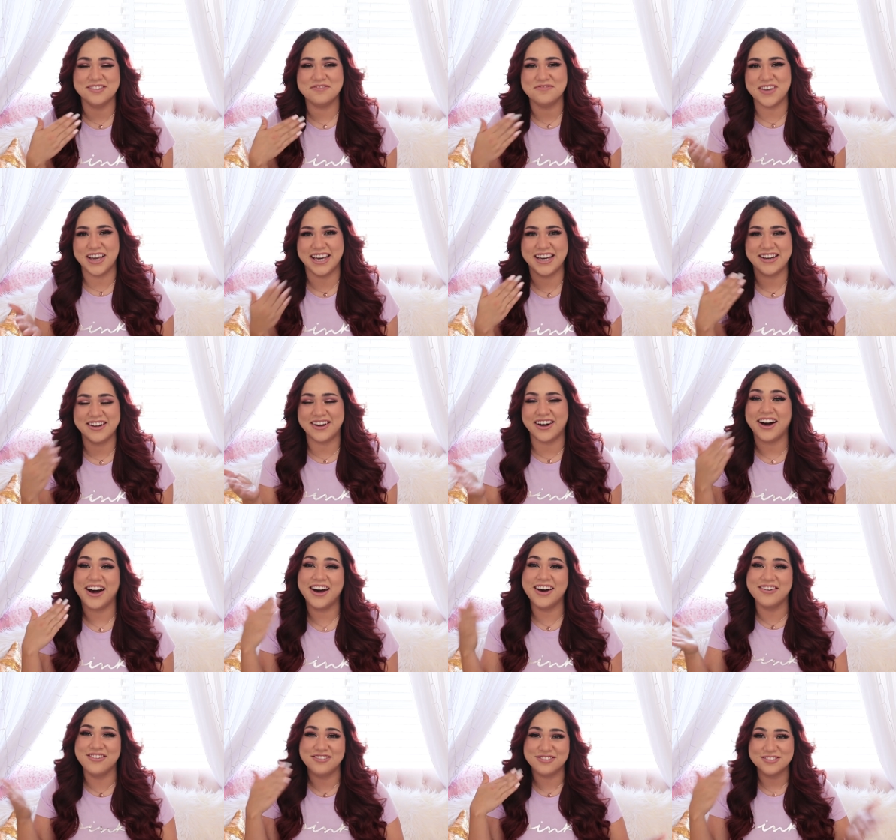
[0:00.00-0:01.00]
of my
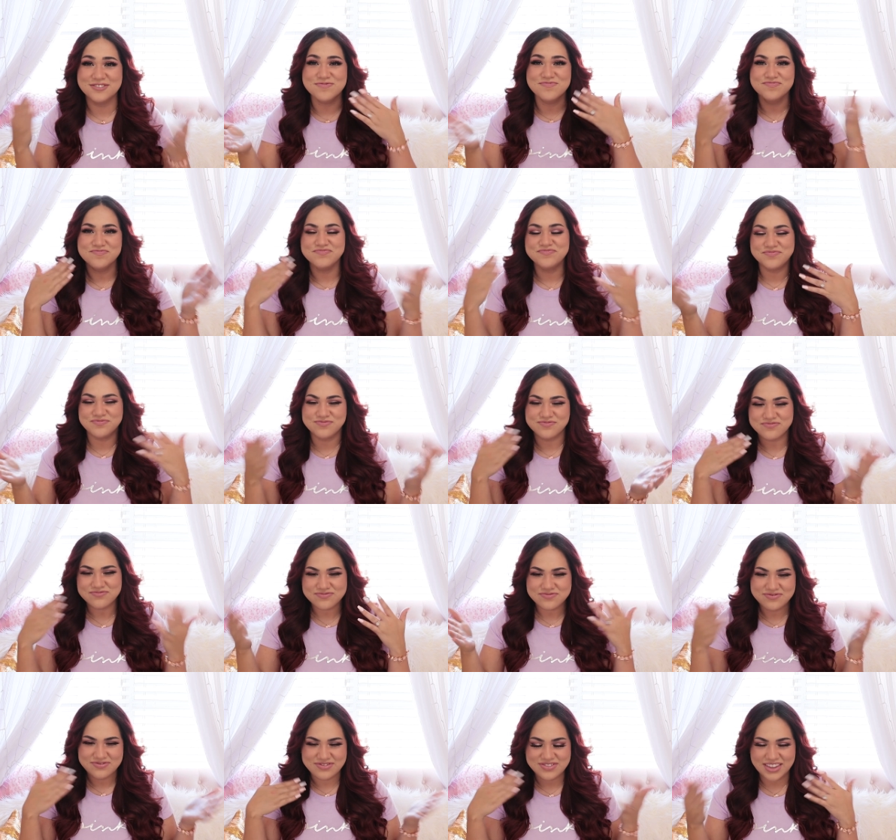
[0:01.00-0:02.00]
cough.
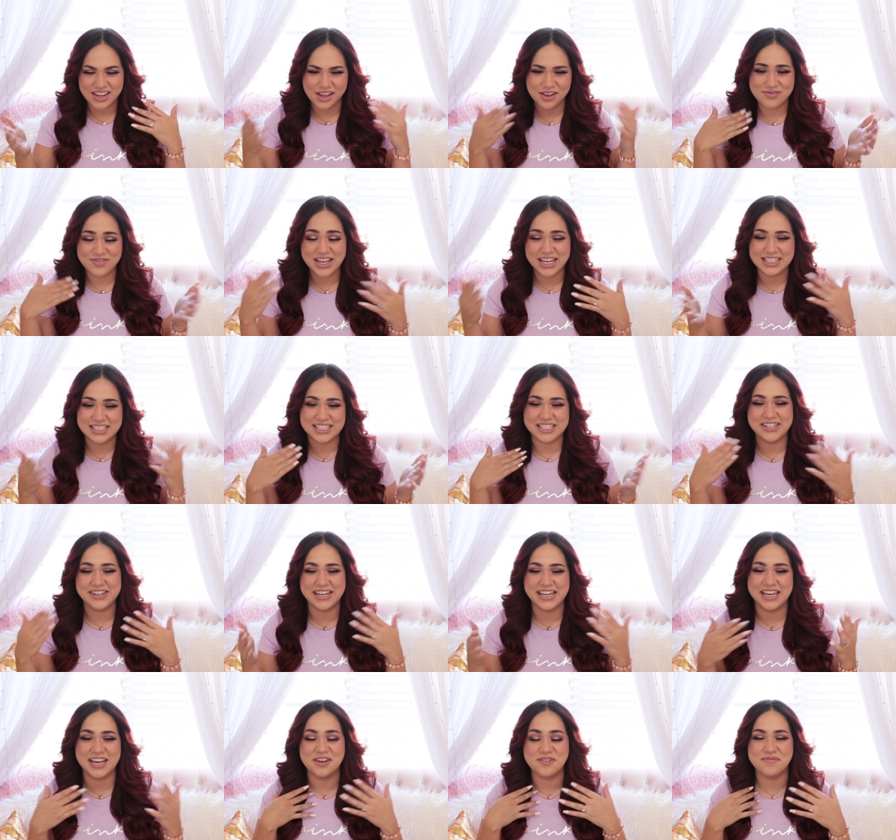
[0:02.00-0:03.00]
I'm like
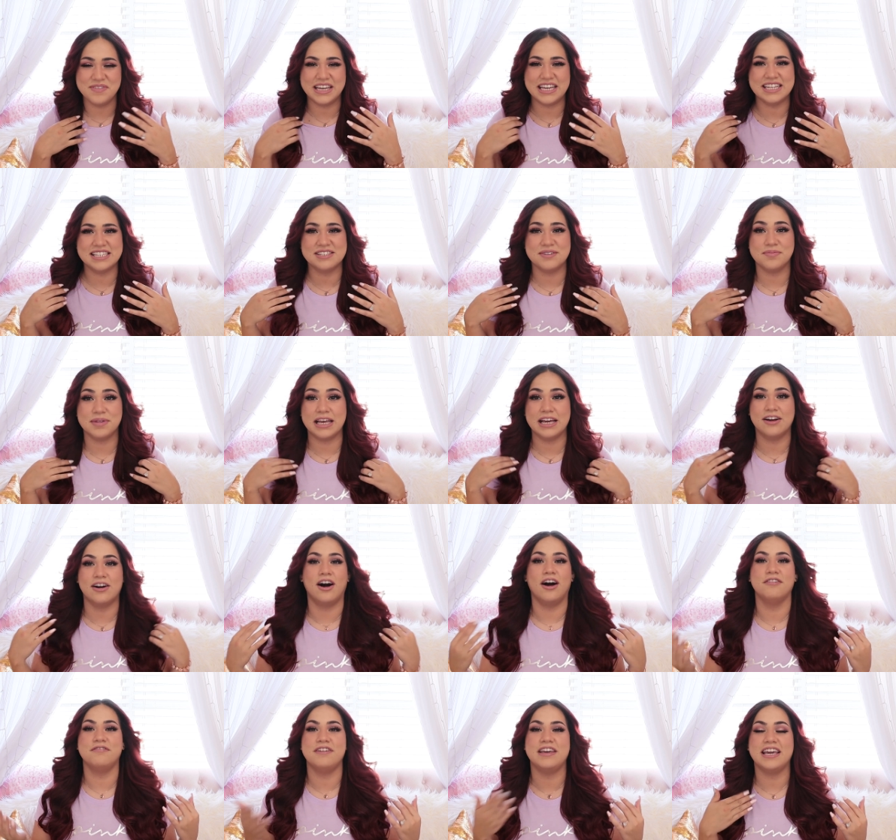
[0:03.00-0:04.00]
tearing up because I'm like
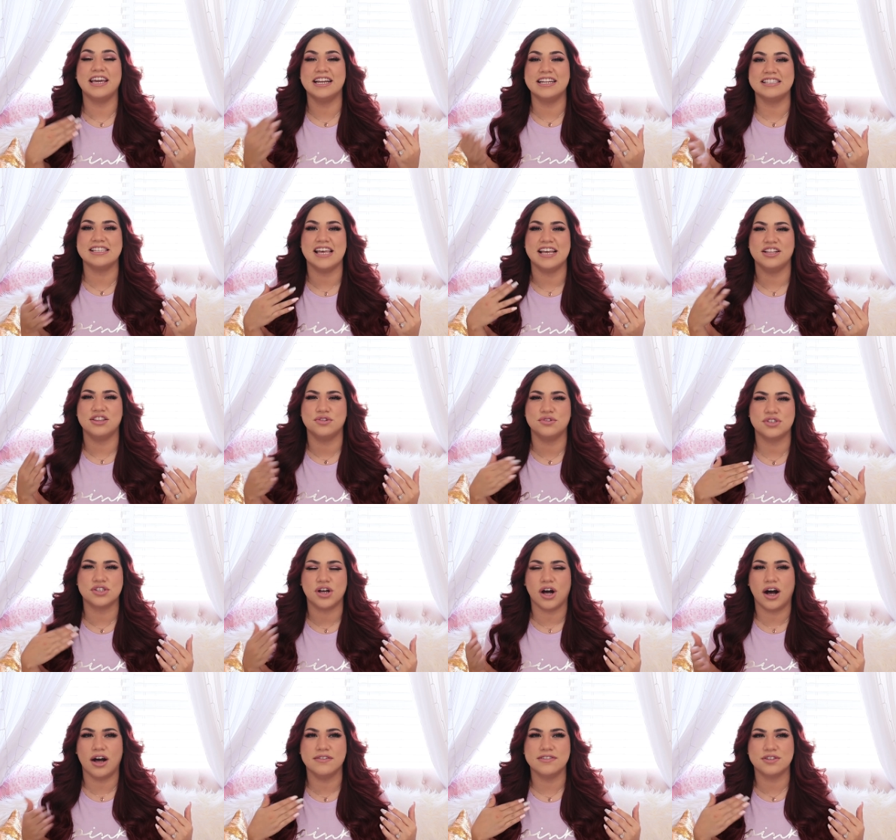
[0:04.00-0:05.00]
coughing and it's like those
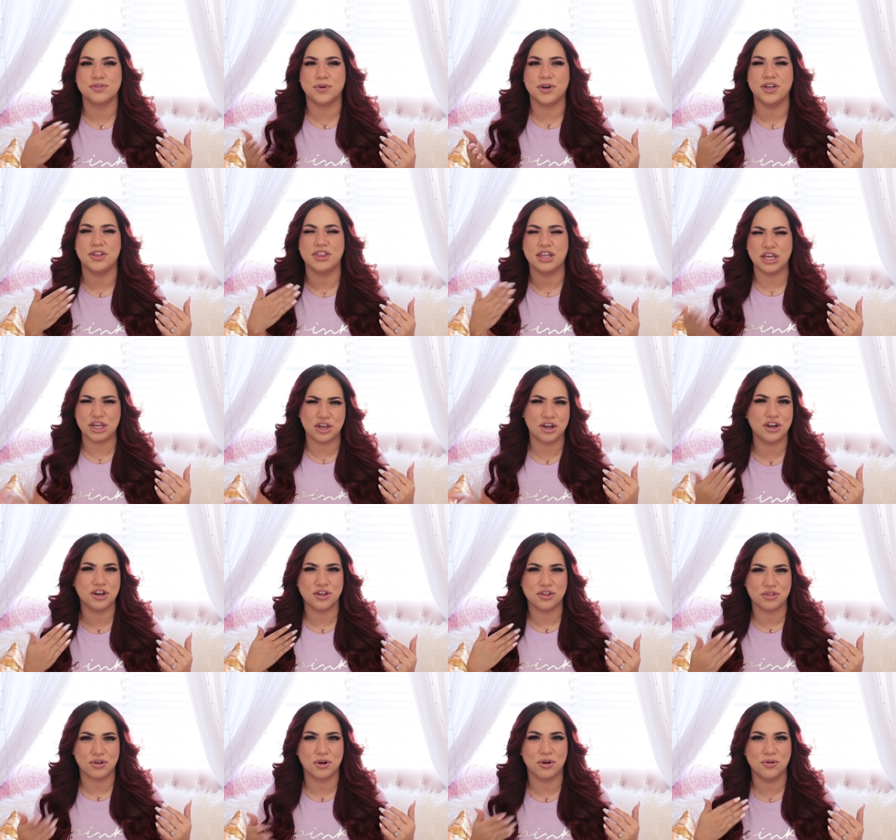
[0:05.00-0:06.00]
coughs where you think you're
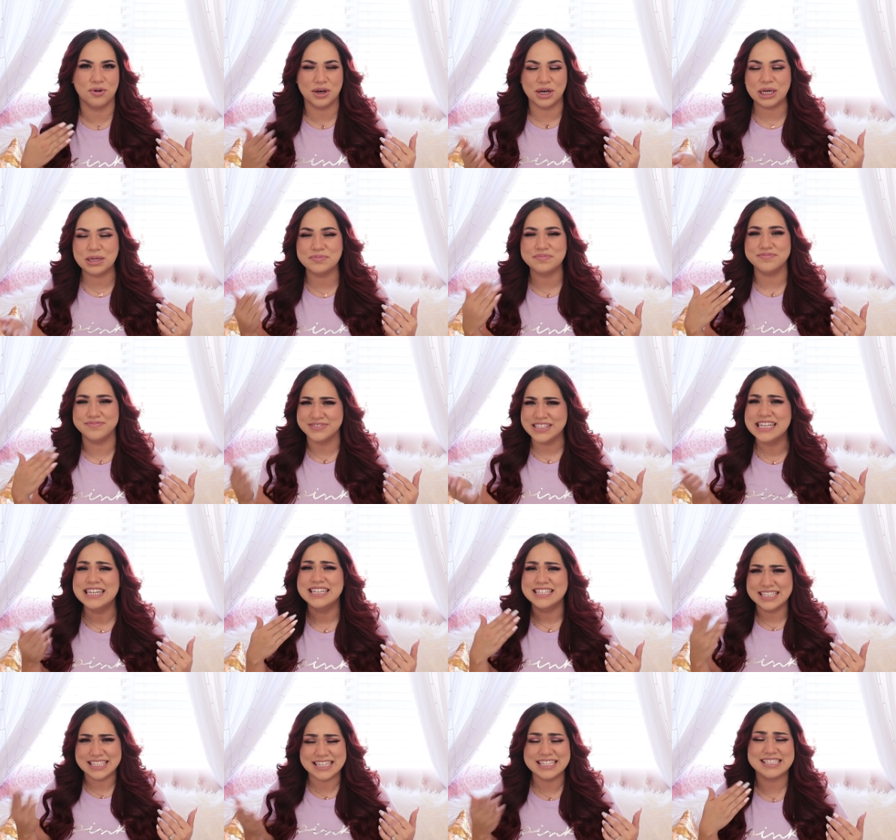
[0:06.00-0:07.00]
gonna throw up.
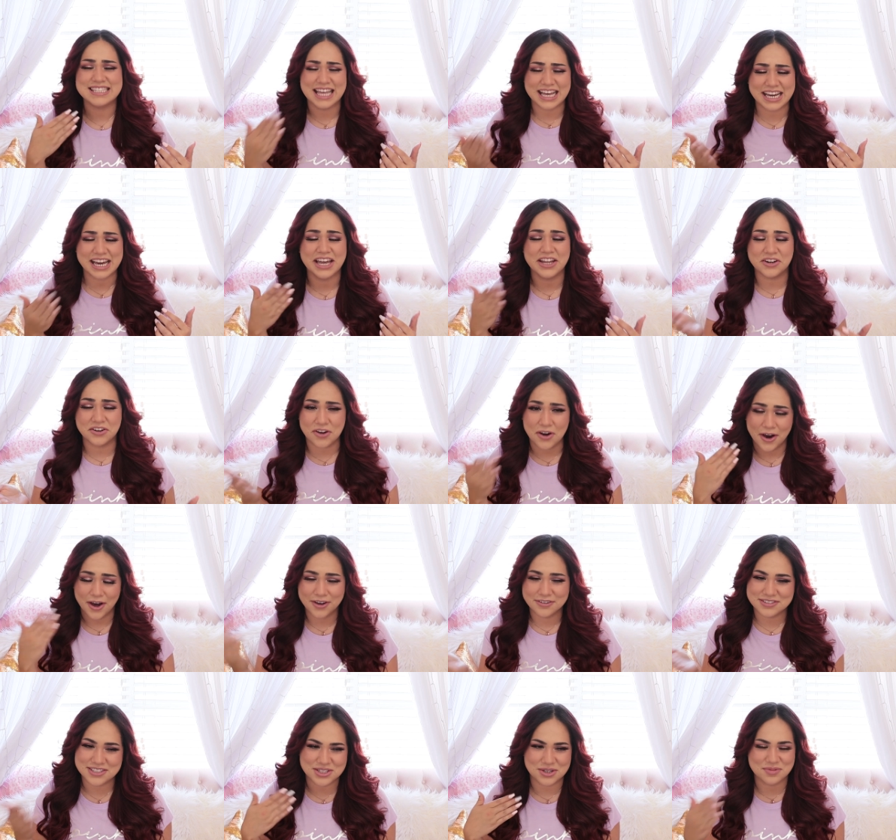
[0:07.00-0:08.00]
It's that kind of
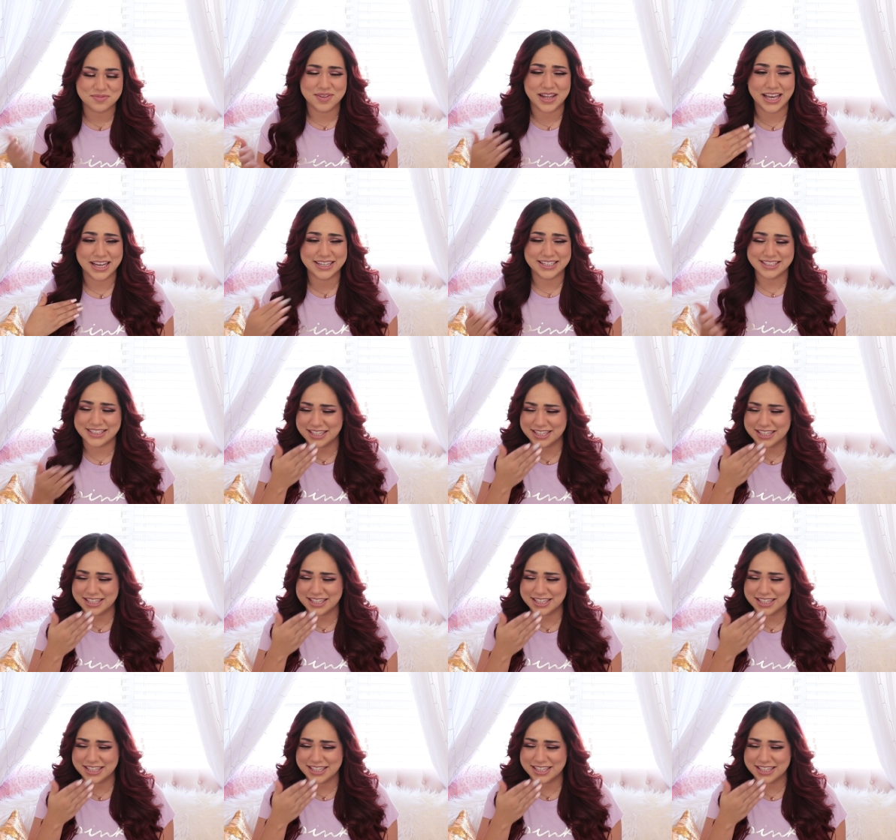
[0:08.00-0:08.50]
cough so I'm like